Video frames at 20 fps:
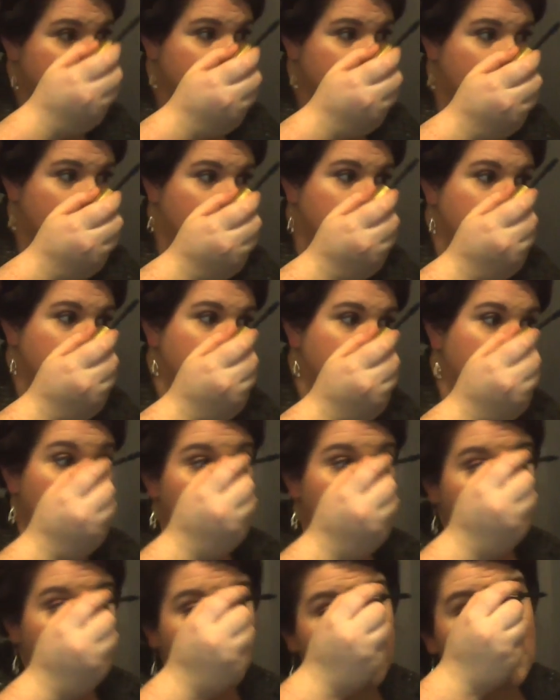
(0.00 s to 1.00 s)
just gonna do what it
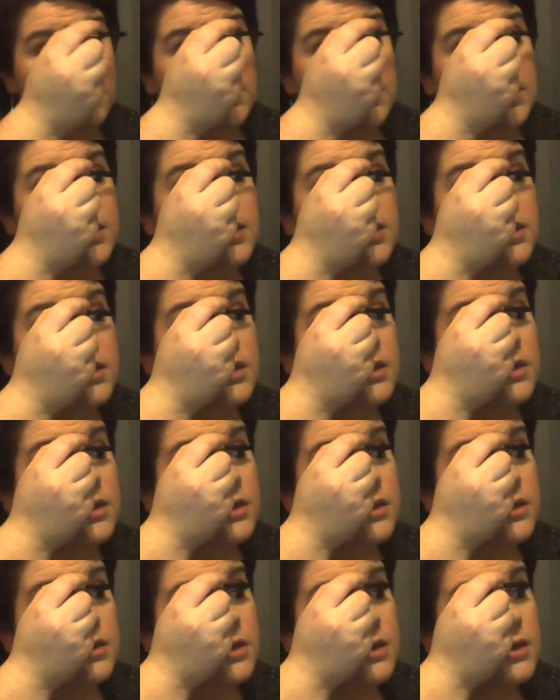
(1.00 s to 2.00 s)
wants,
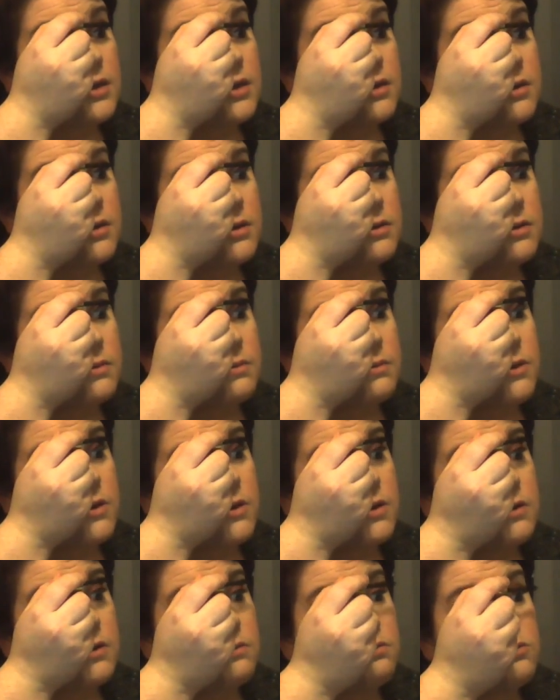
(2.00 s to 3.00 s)
and
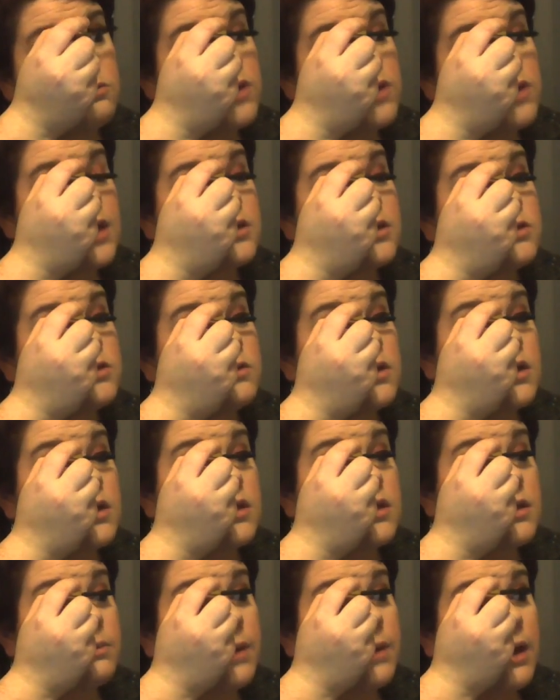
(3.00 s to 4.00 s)
you can't do
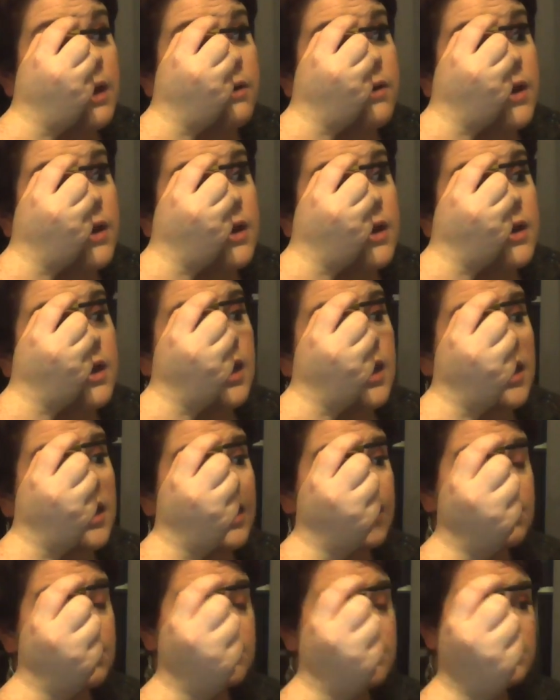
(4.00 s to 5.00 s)
anything about it,
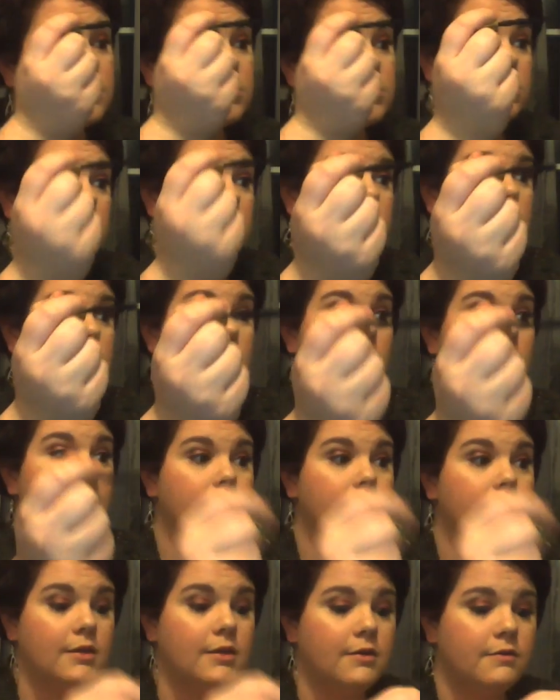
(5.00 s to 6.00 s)
and you're just gonna
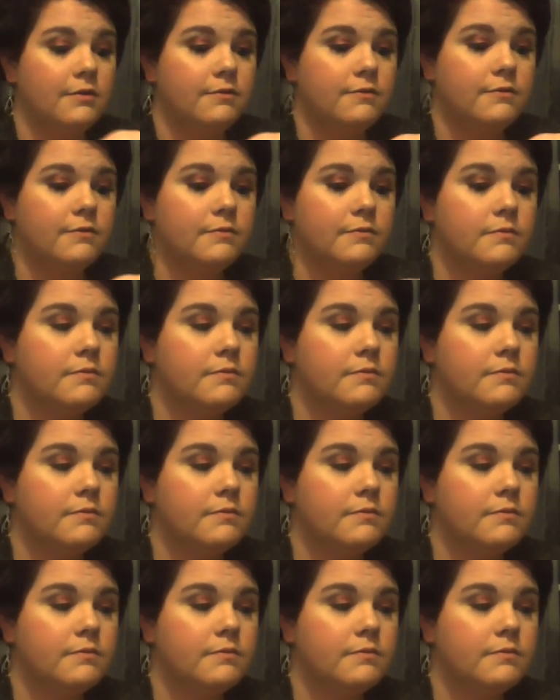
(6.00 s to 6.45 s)
have to live.